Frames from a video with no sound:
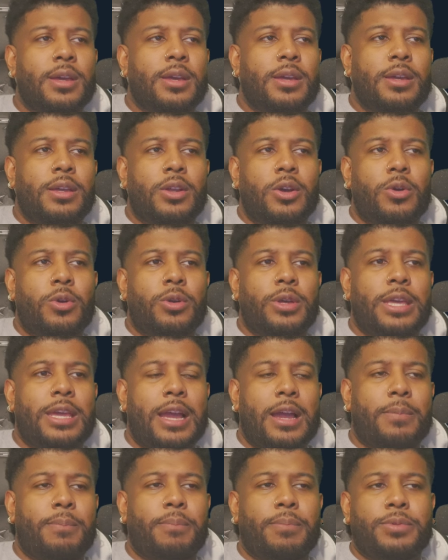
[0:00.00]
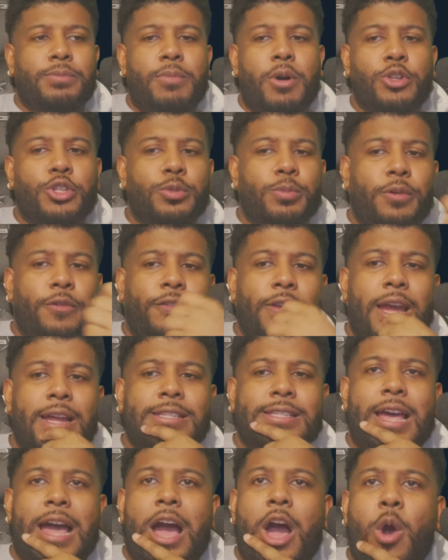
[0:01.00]
You know, he got multiple
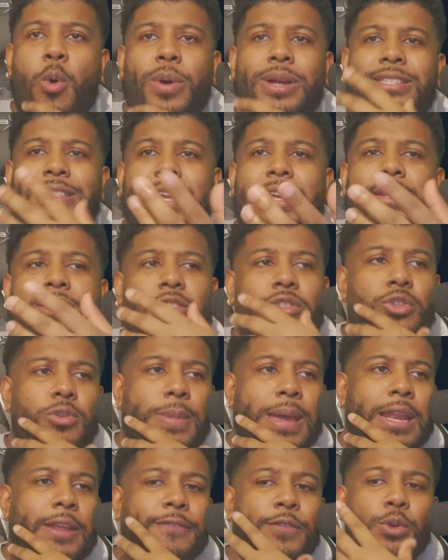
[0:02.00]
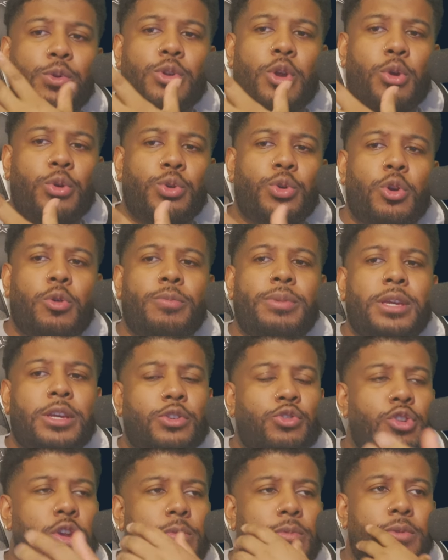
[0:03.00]
flights. I always say this too, man. If you know you're going to be in
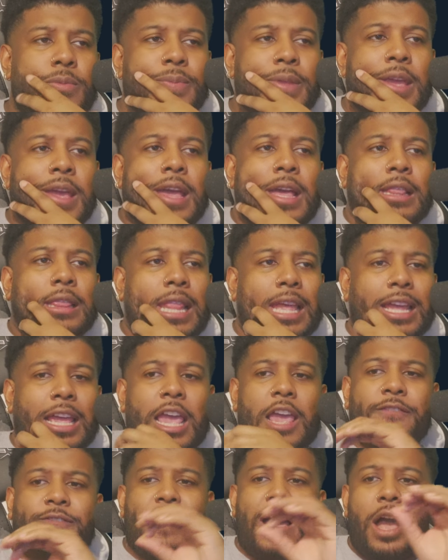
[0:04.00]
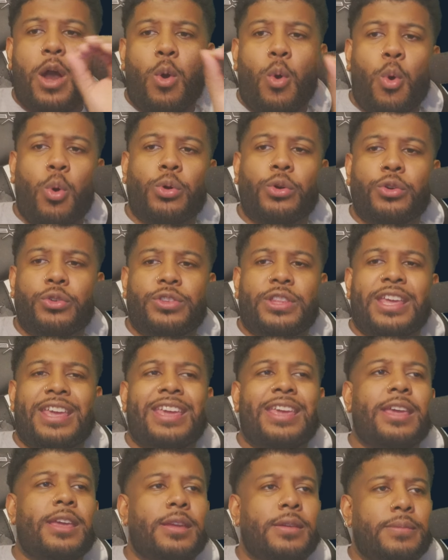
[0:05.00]
trouble, like, if I ordered the
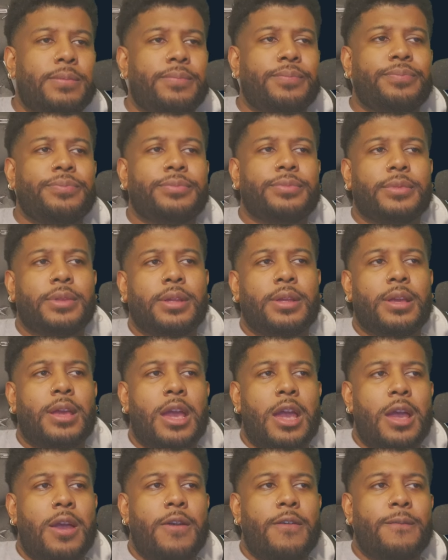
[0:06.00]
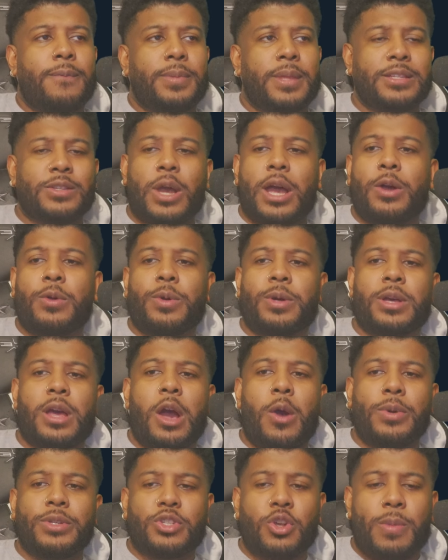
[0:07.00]
hit, this is what I
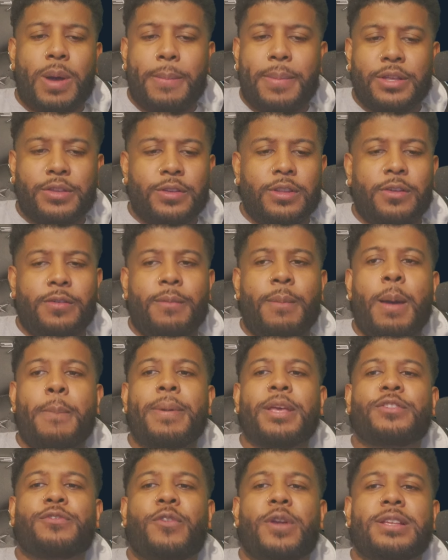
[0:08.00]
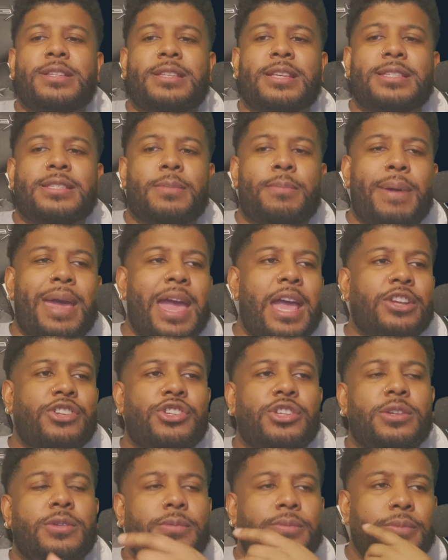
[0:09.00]
always told my best friends did some bad
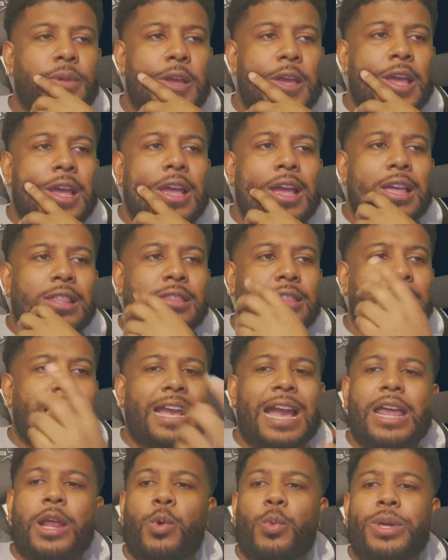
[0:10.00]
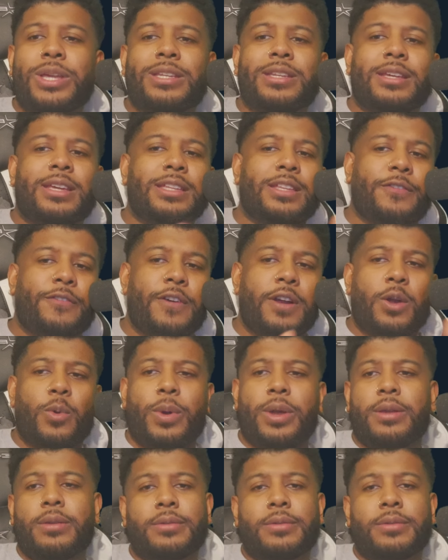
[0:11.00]
shit. They got a week to get the fuck away.